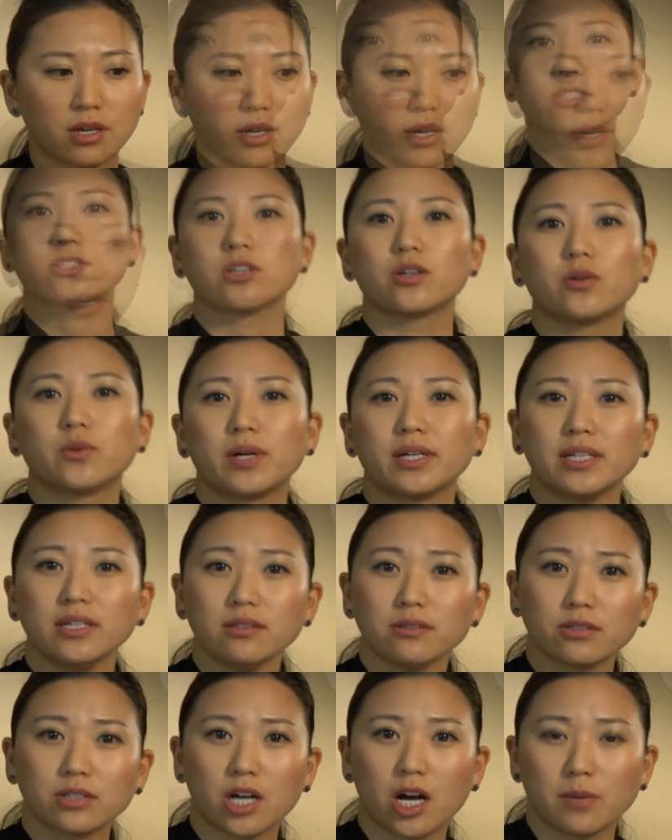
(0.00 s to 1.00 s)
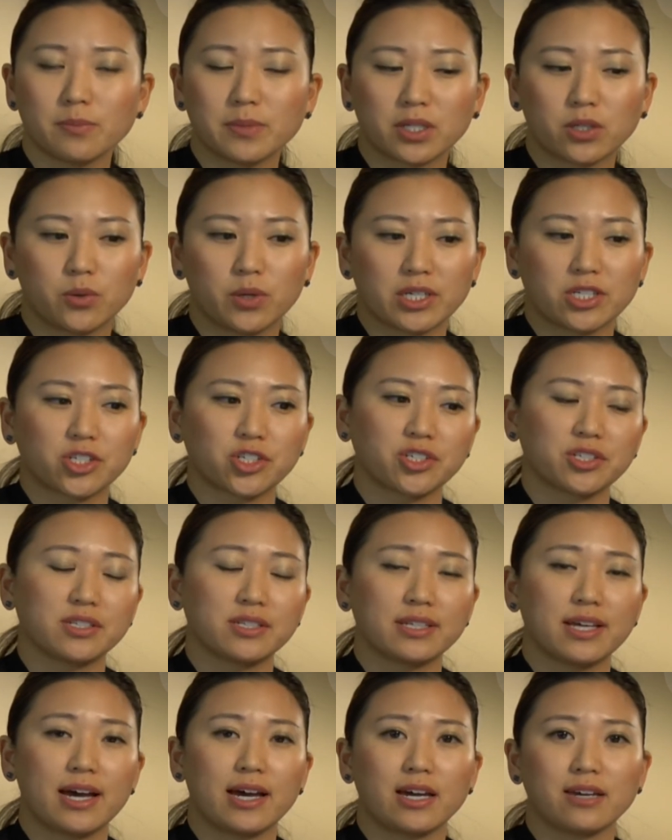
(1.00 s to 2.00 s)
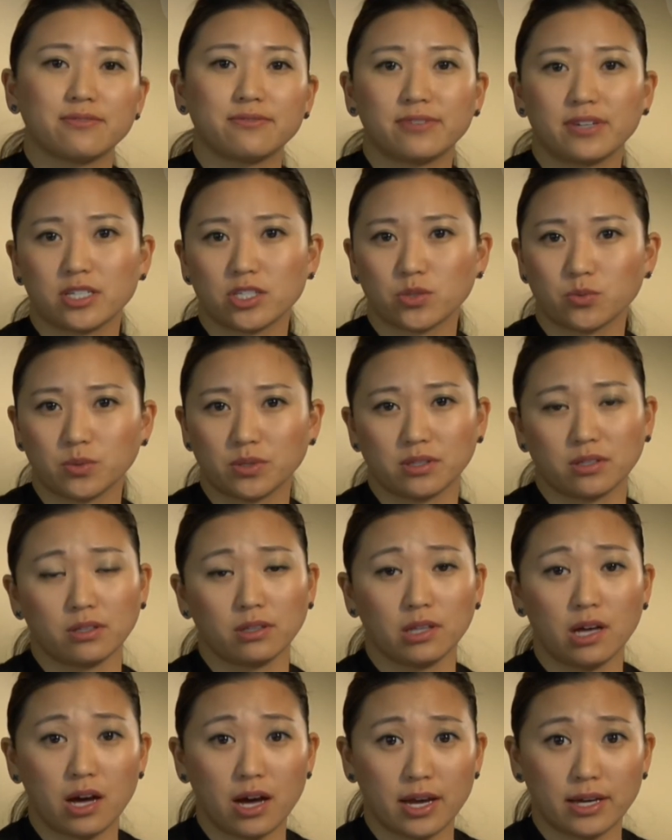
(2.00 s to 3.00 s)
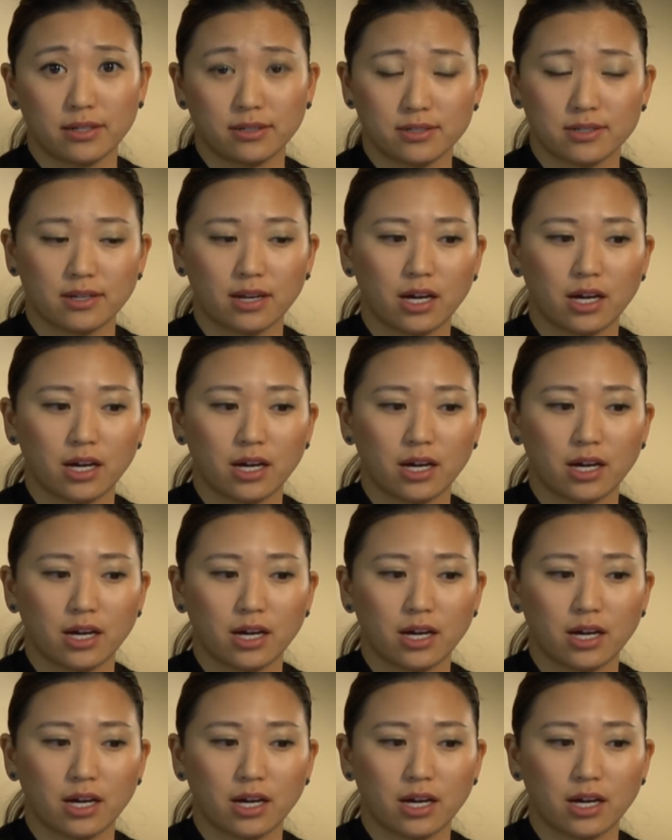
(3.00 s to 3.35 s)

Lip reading: So another common question that I'm faced with a lot